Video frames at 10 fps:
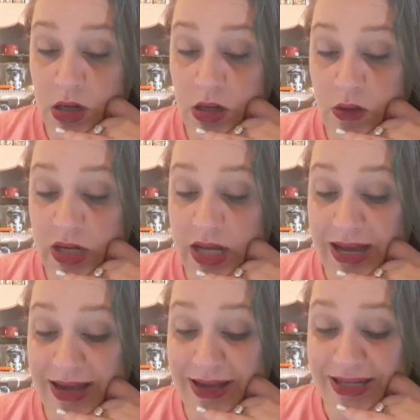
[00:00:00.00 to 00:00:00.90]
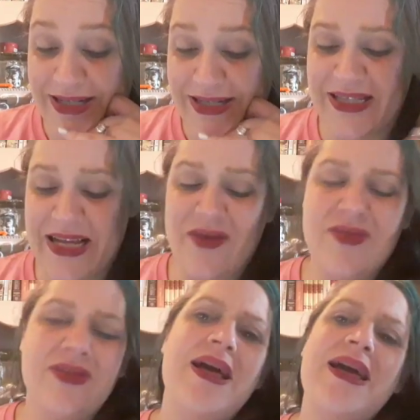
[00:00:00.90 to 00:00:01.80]
REI and
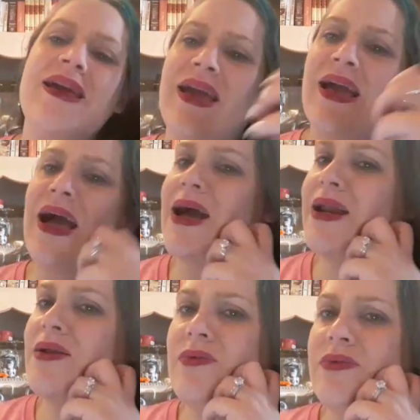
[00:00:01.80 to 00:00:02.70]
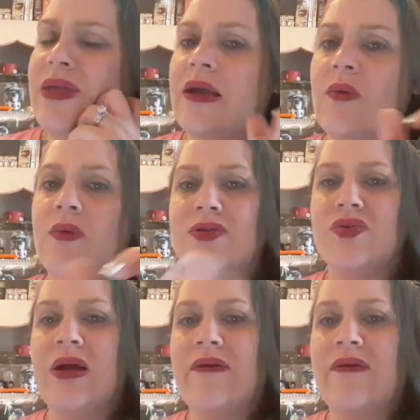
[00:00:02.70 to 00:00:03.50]
Southlake. I don't think I want to